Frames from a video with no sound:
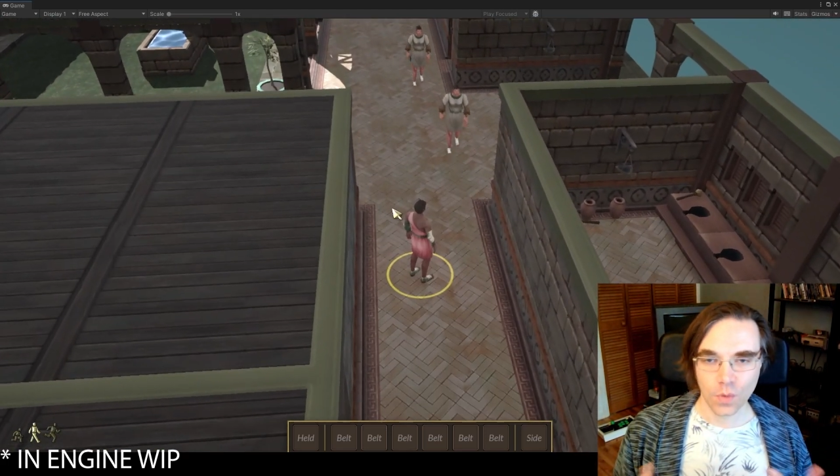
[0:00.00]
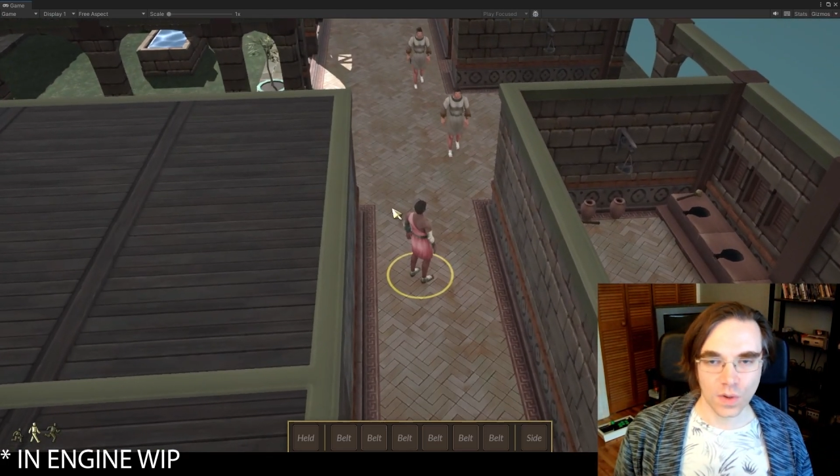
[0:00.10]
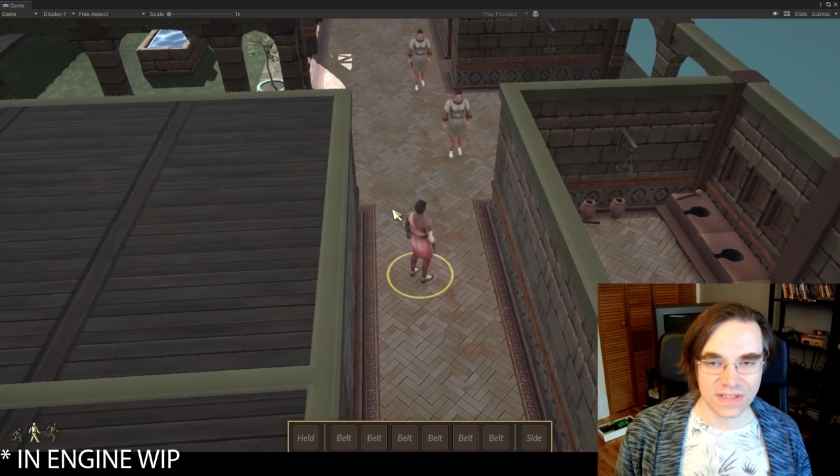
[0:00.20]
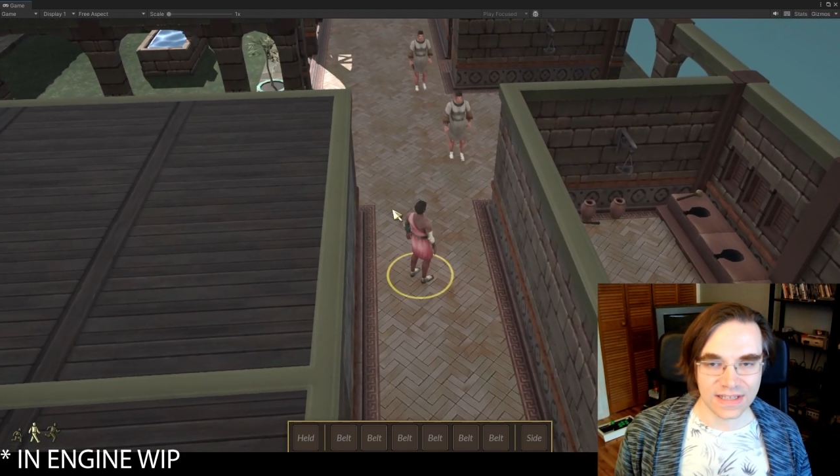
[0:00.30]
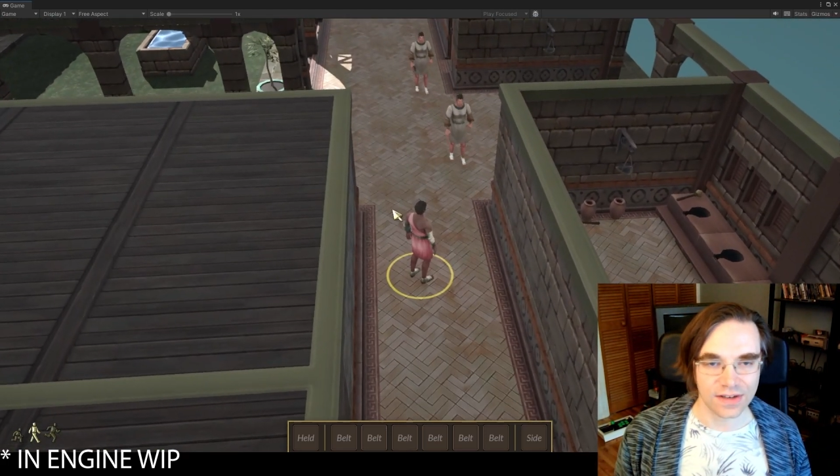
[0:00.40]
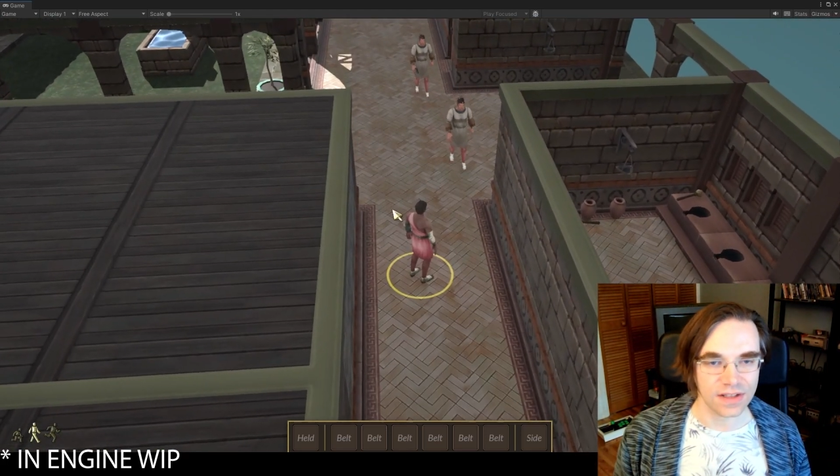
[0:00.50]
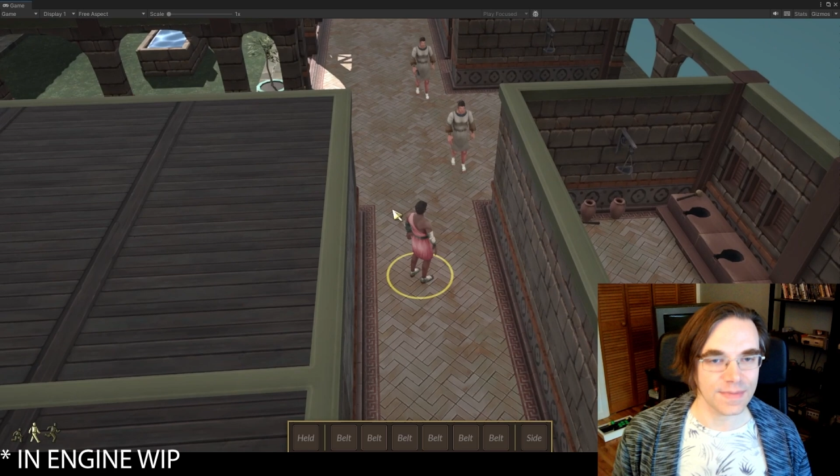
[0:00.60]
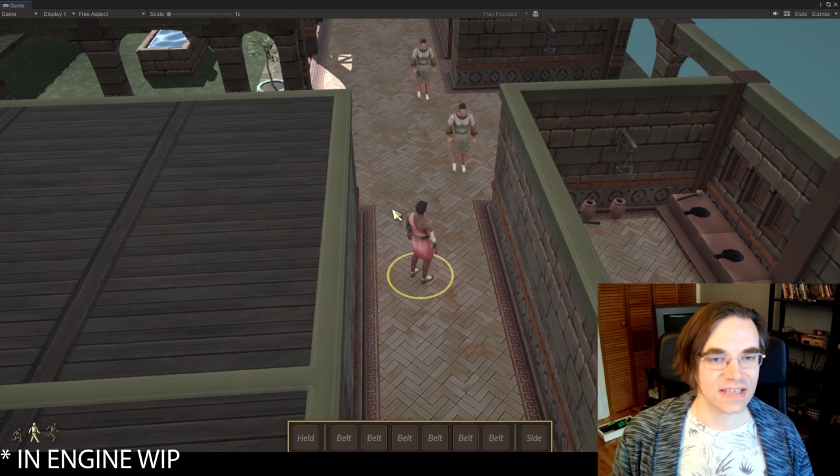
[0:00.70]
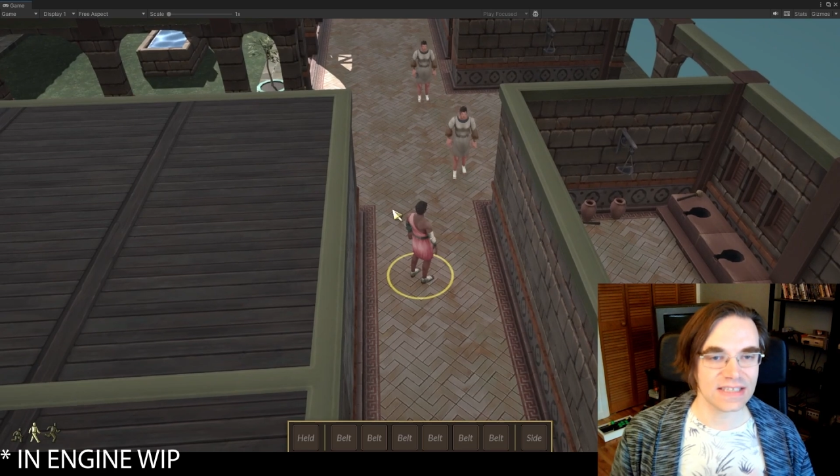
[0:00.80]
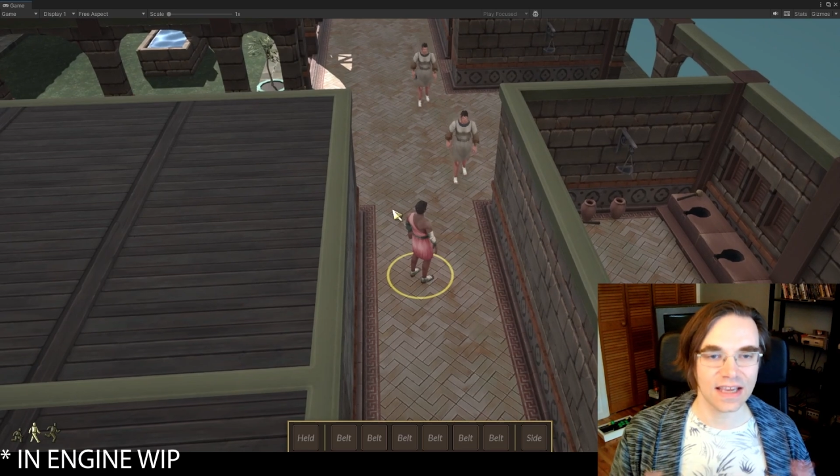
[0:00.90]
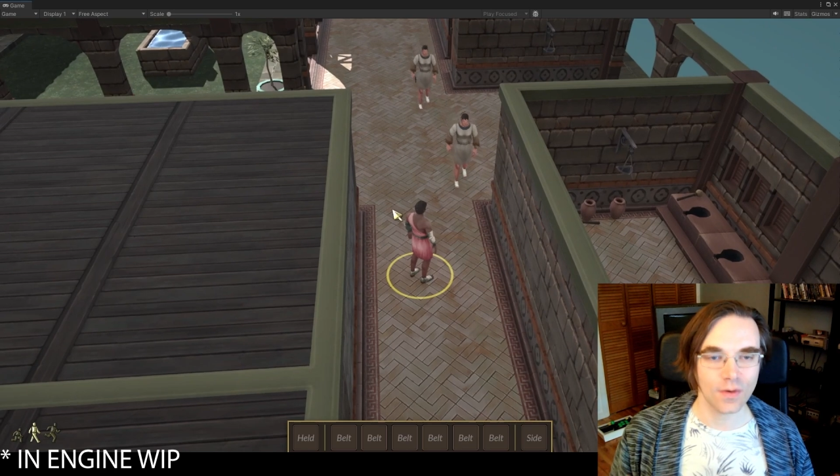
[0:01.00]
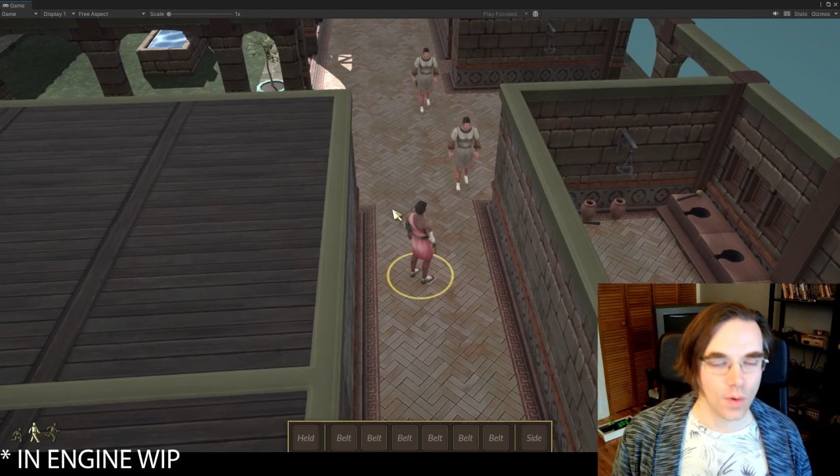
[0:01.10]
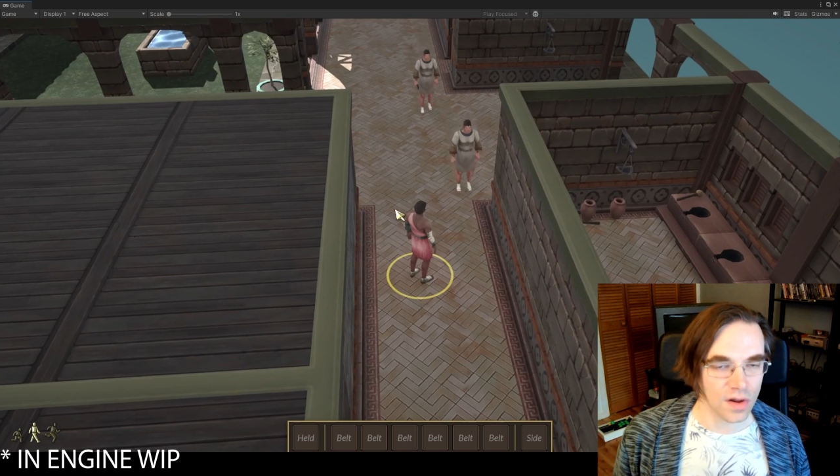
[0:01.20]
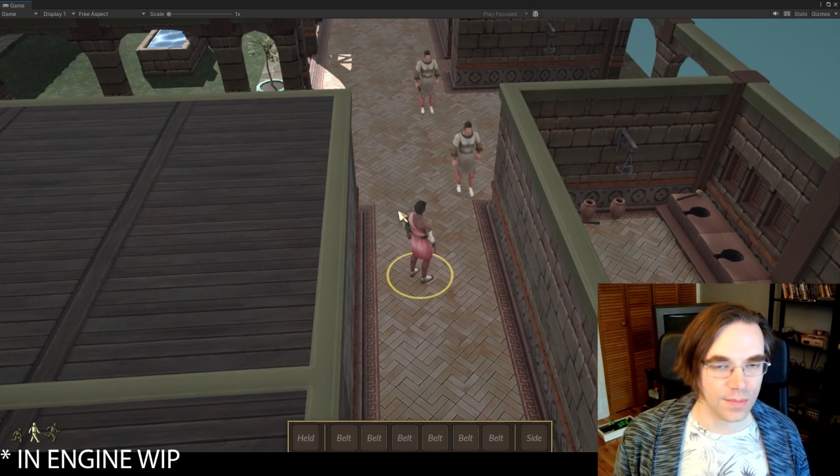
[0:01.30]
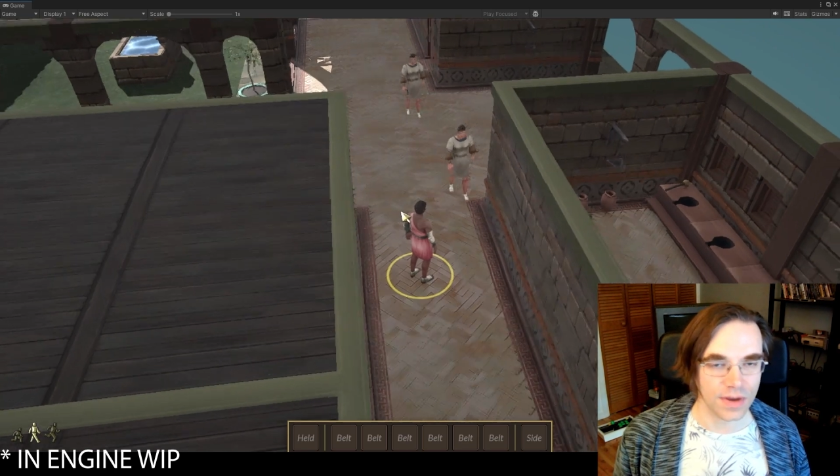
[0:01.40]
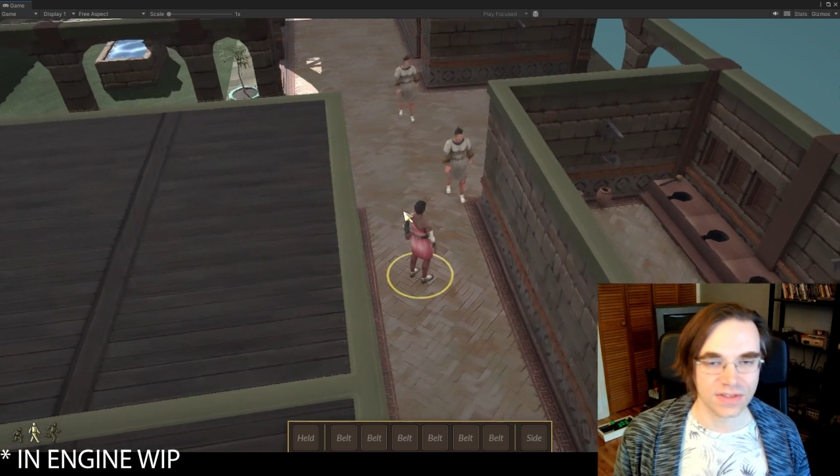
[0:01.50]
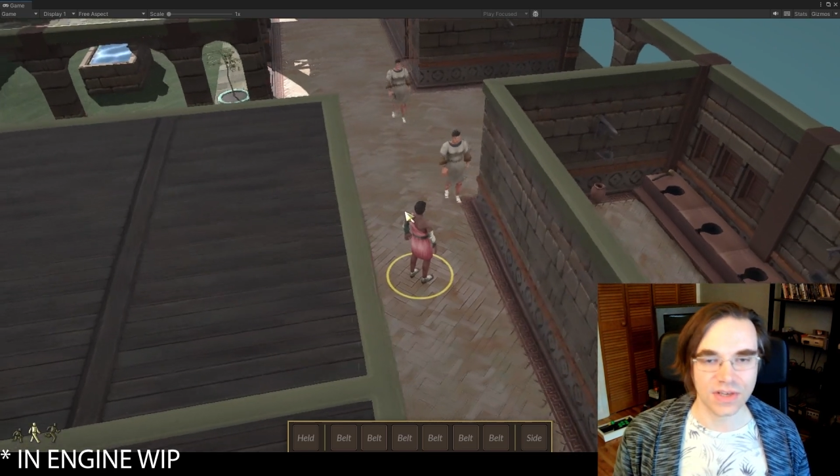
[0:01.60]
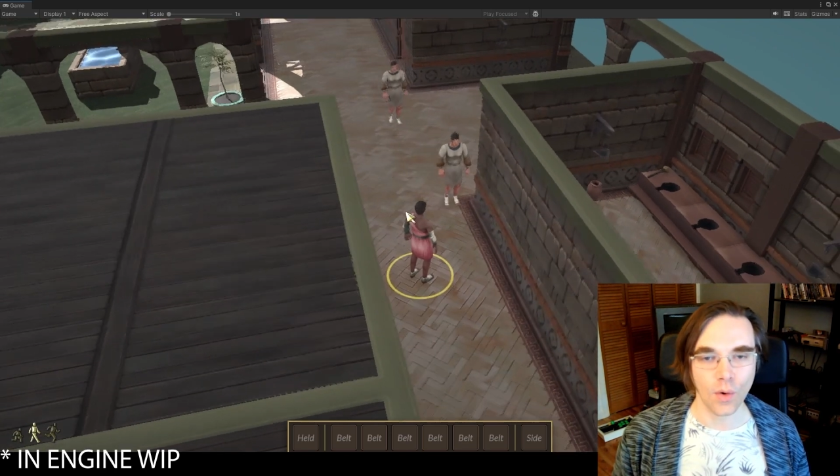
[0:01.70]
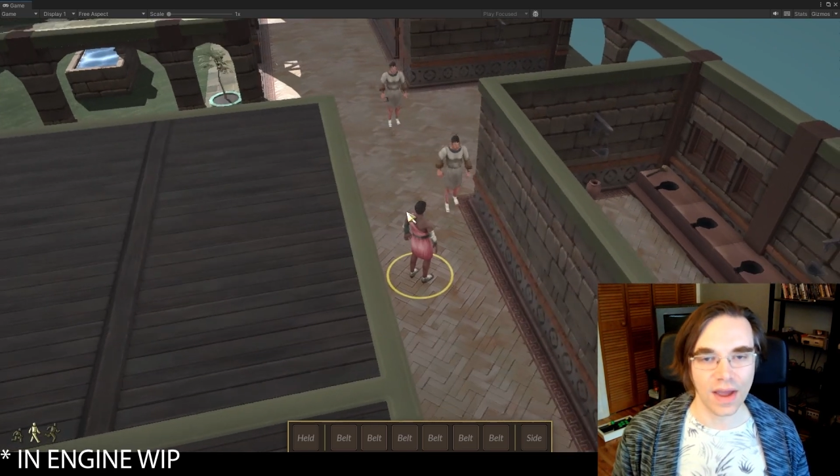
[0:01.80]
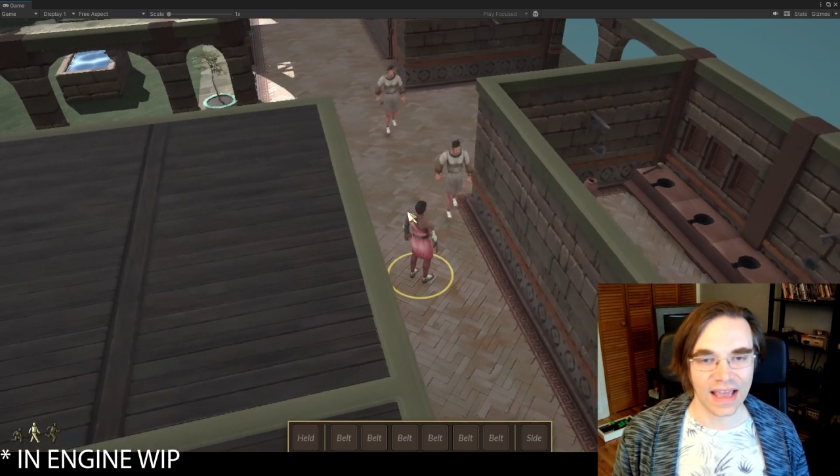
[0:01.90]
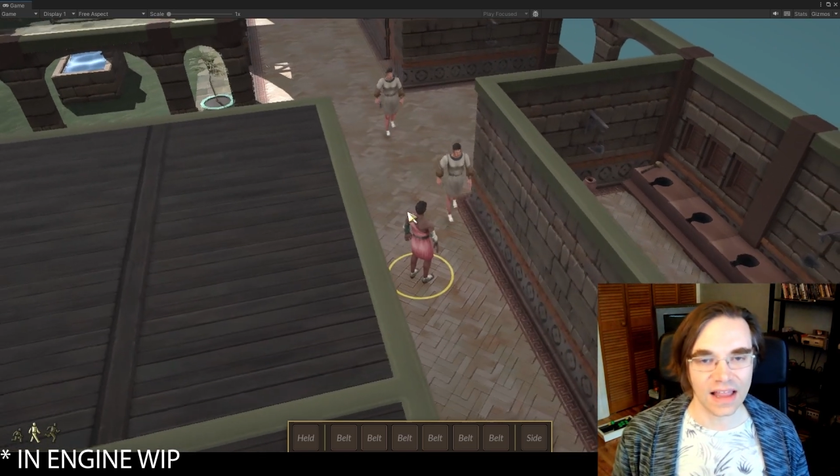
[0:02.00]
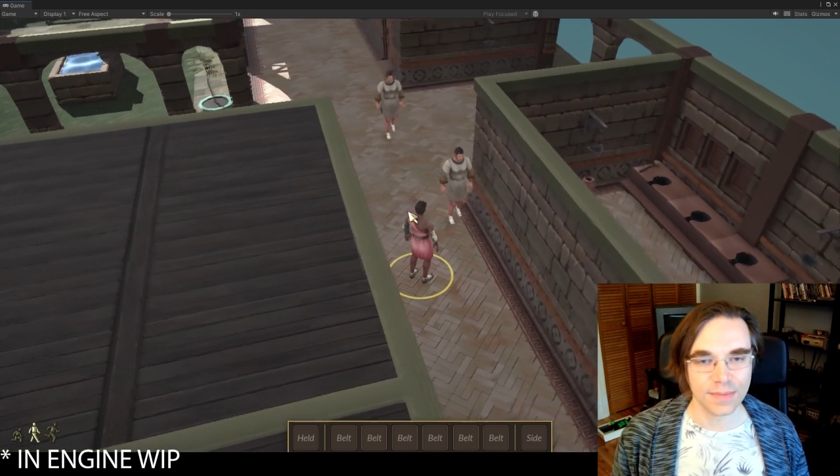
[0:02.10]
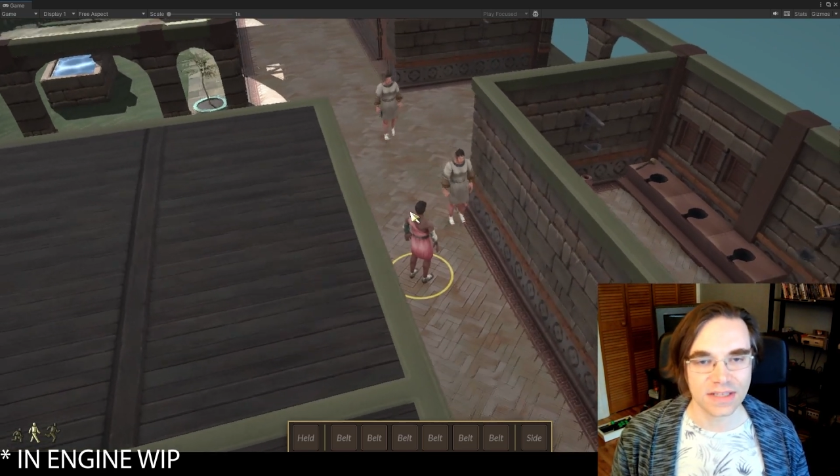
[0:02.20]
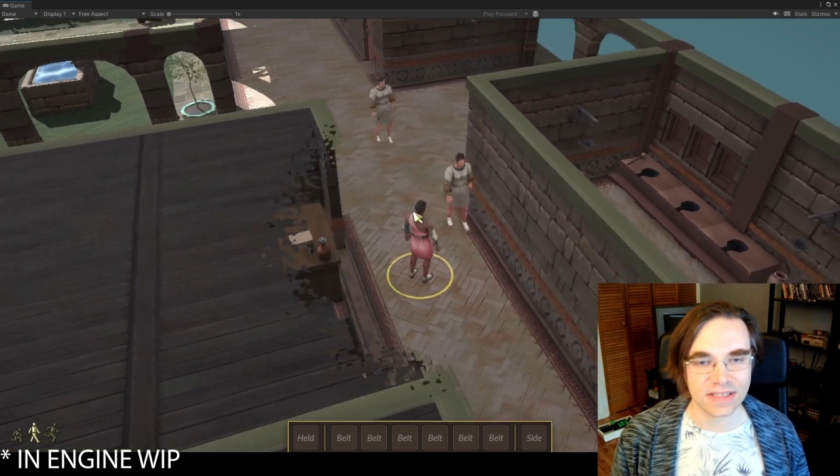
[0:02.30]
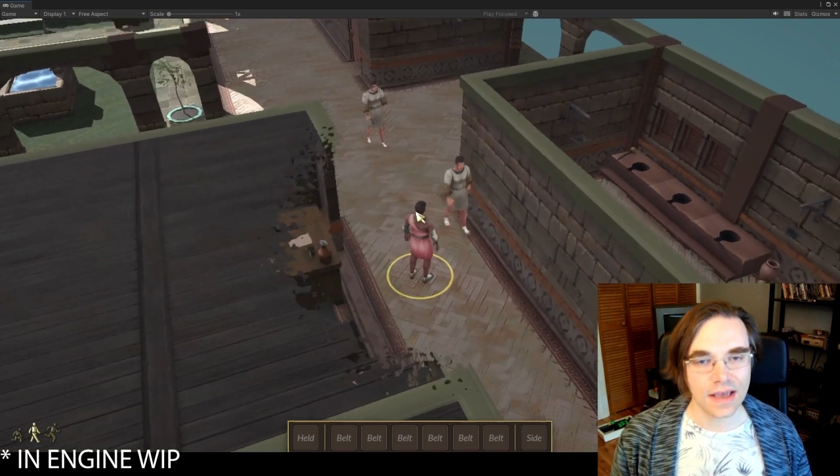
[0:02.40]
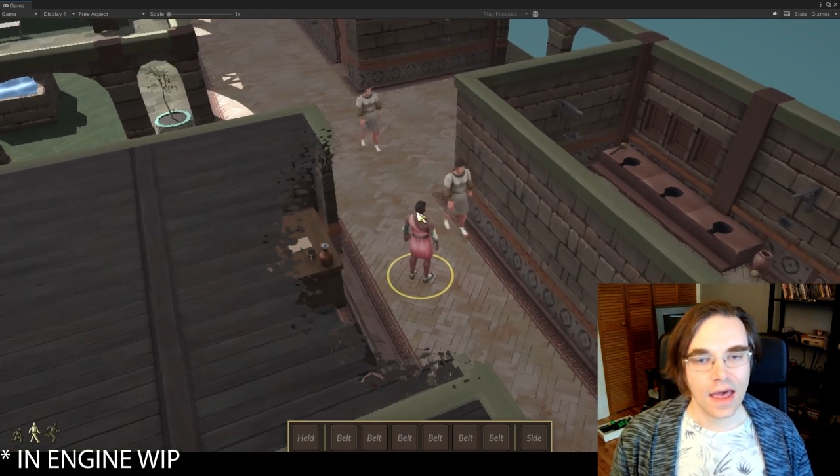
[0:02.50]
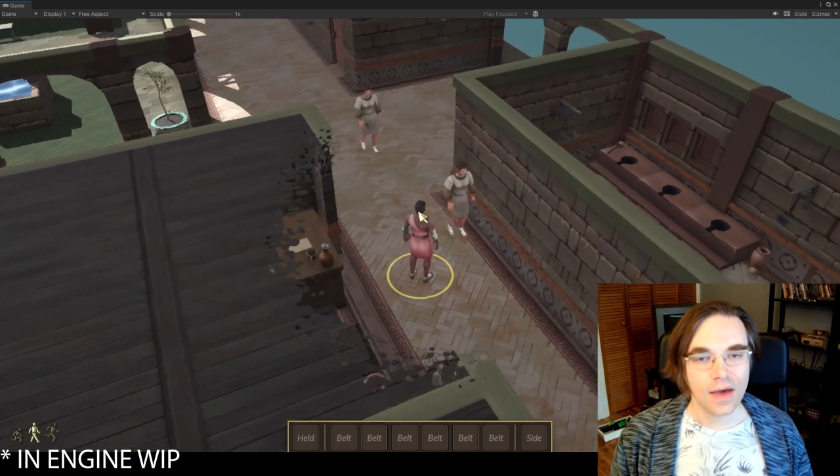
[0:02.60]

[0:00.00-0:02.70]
What's clearly missing? What are the most annoying elements?